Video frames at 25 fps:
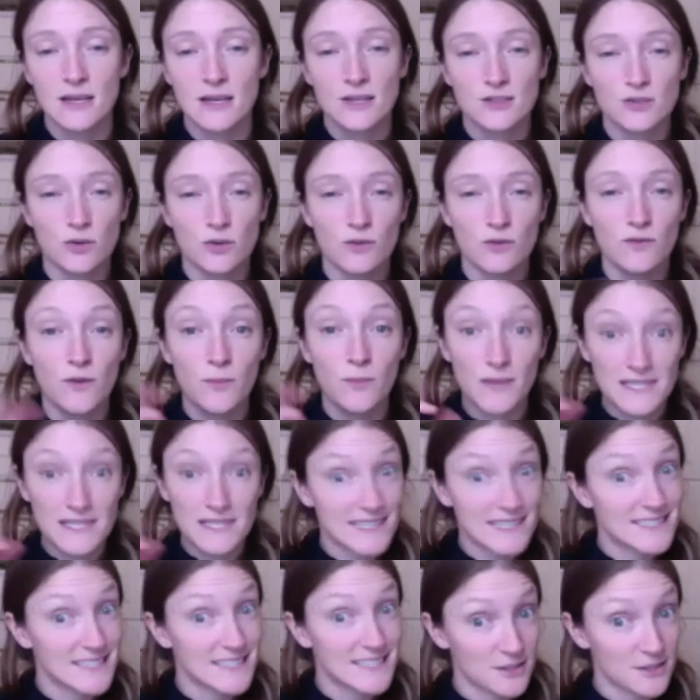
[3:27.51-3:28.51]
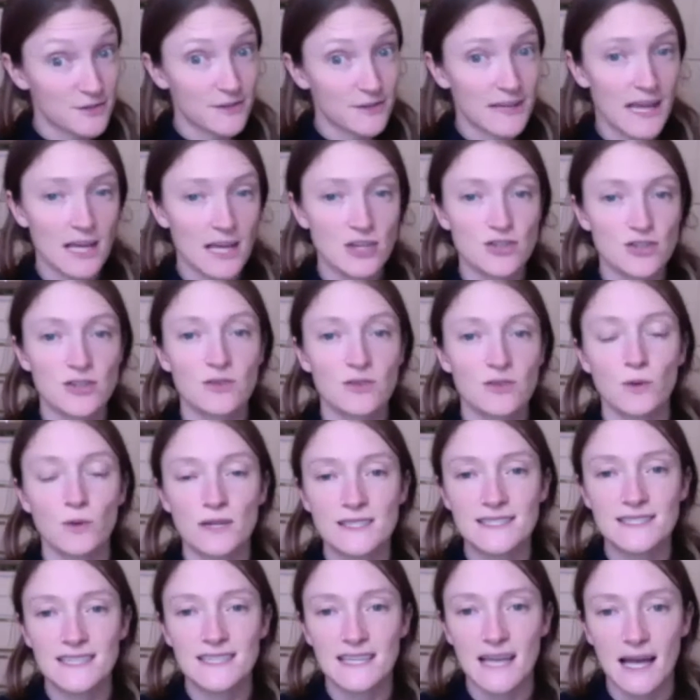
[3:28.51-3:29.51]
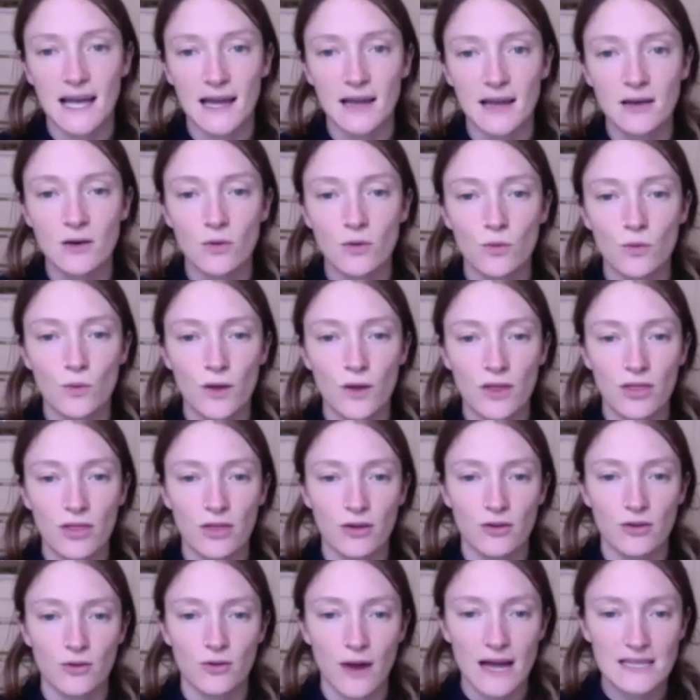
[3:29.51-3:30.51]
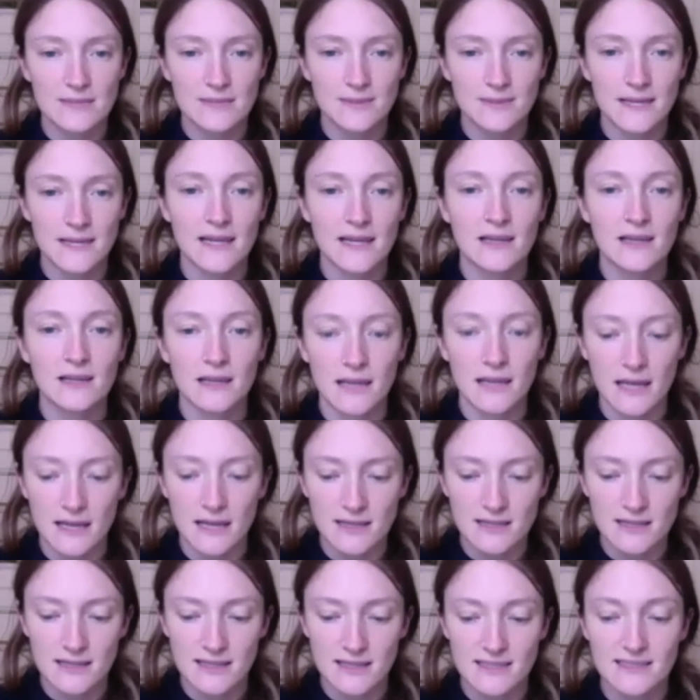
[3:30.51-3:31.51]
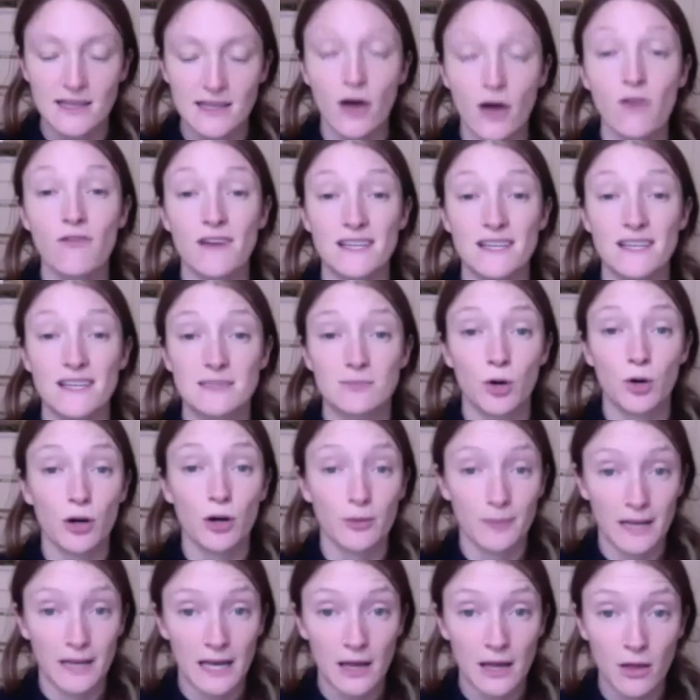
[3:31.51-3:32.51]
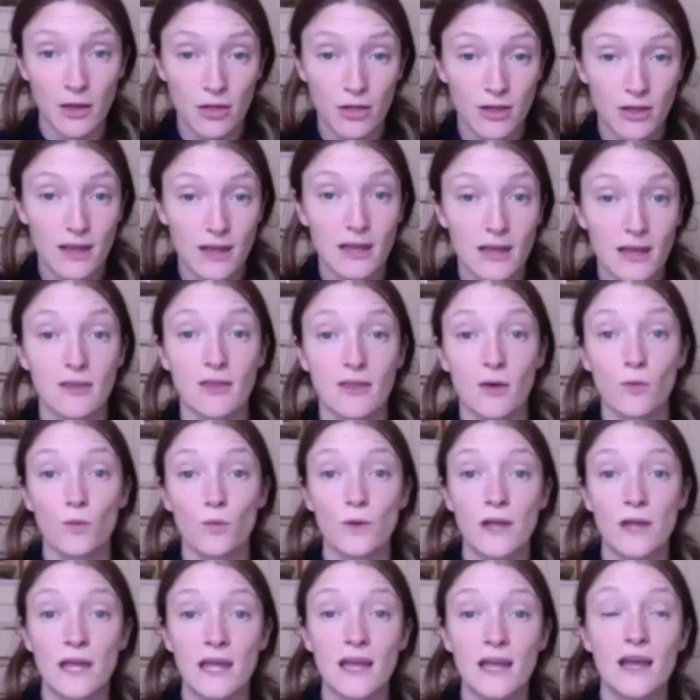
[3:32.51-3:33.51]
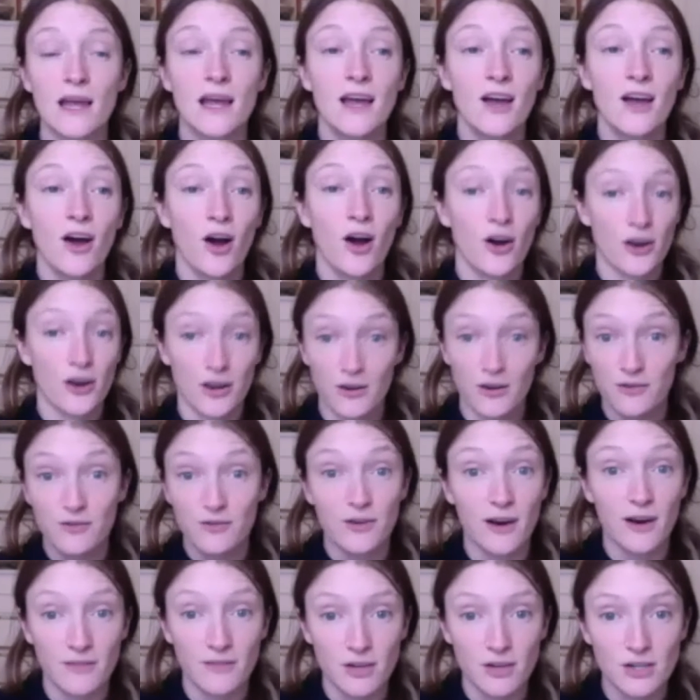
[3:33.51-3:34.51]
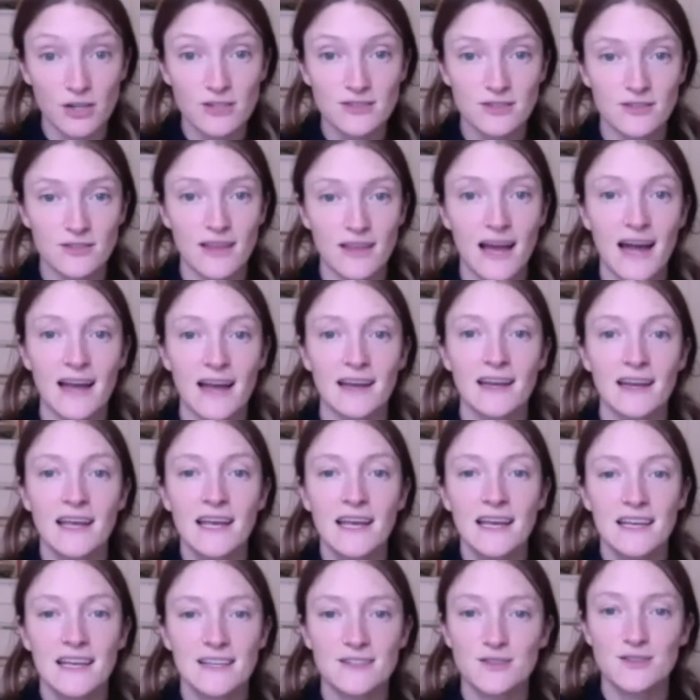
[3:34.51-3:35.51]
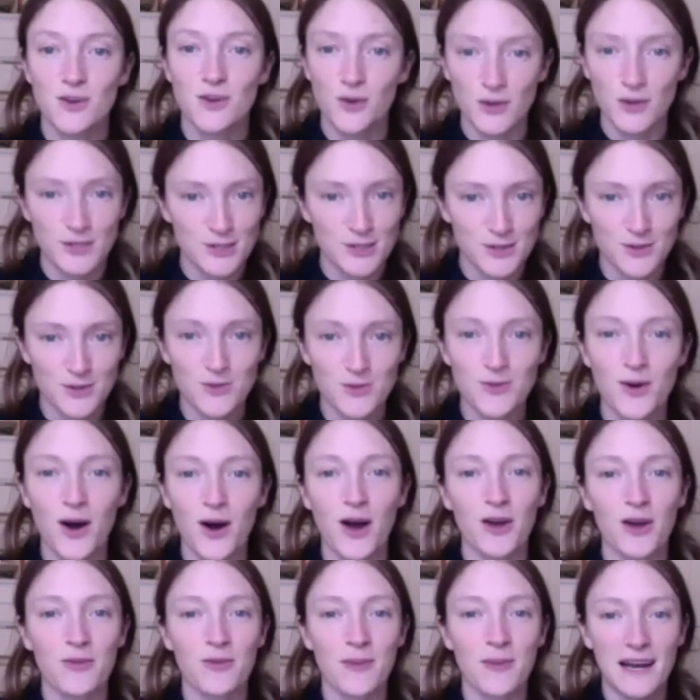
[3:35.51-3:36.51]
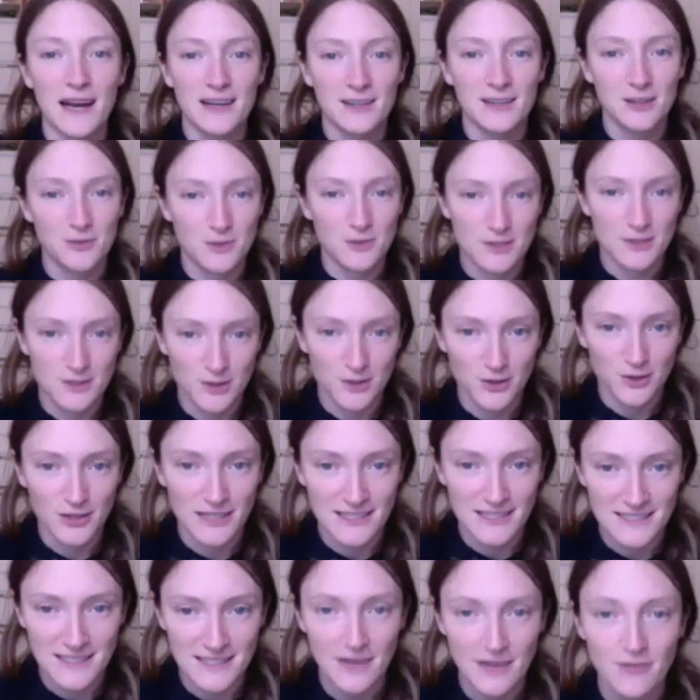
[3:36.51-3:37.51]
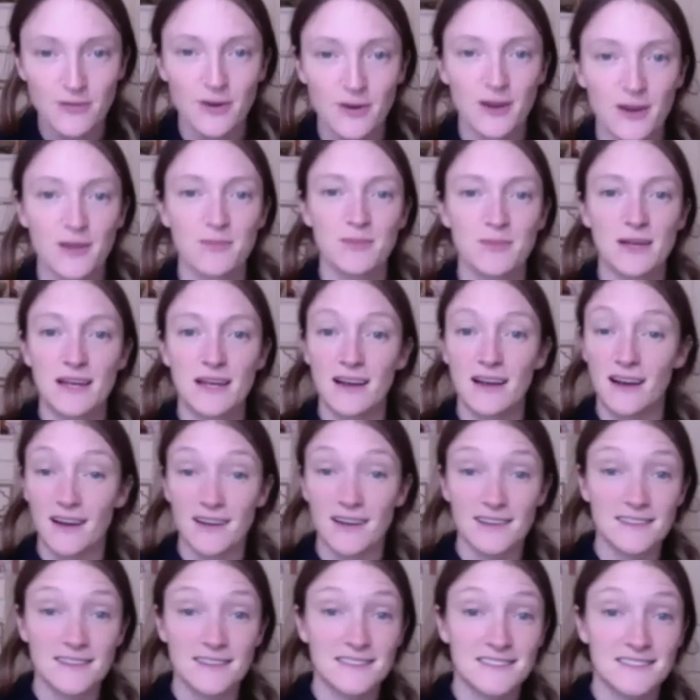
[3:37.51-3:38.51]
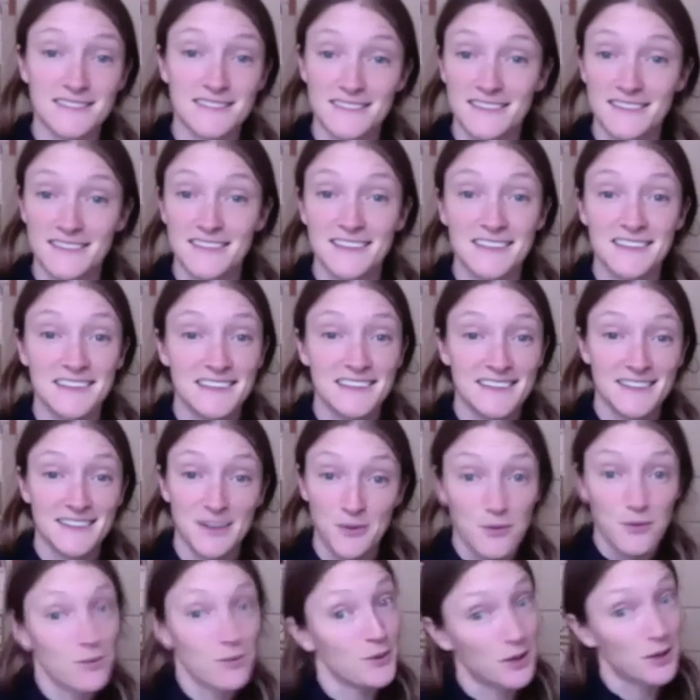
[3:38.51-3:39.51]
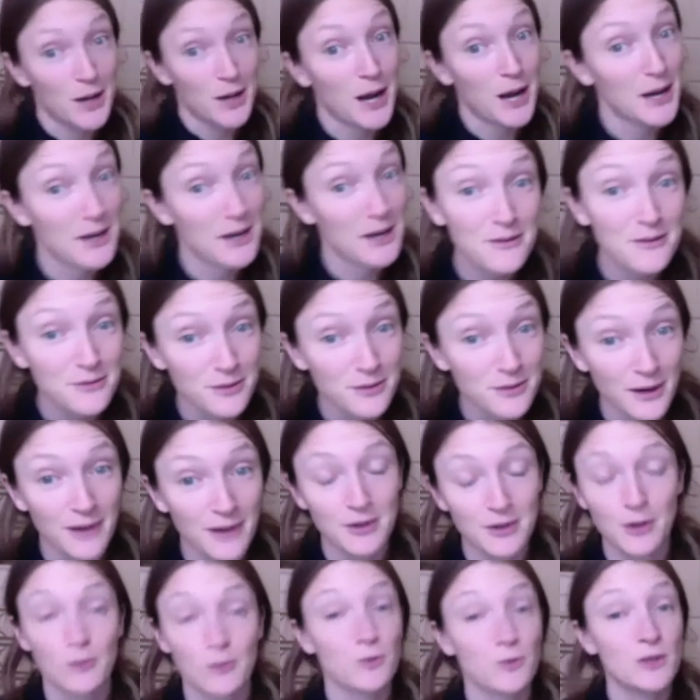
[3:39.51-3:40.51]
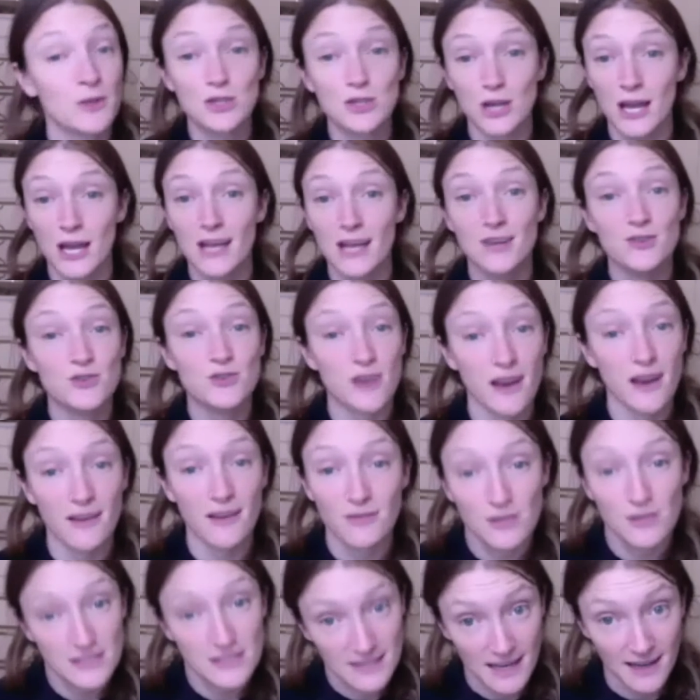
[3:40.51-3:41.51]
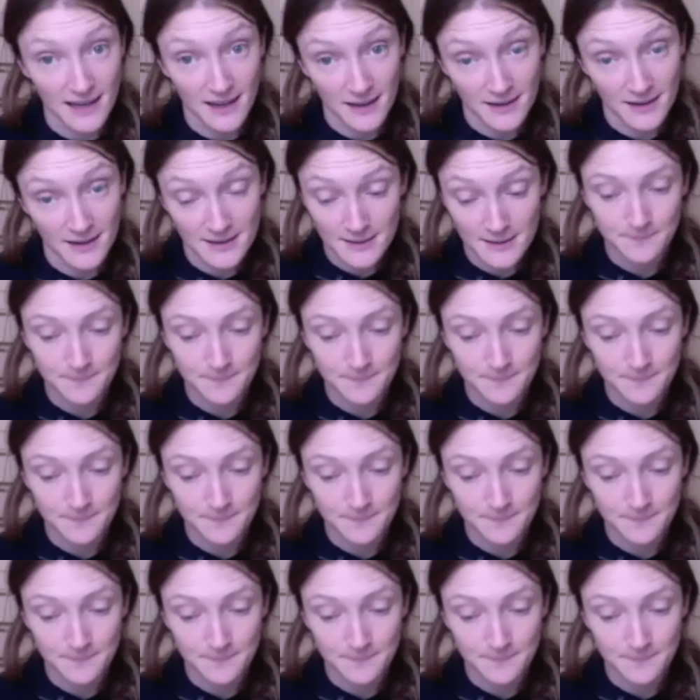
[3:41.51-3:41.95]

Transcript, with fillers: sort of the misidentification once again with the grasping and clinging to the self as permanent, thinking that we are here forever. So that is going to automatically result in suffering because we're not here forever and we change every second.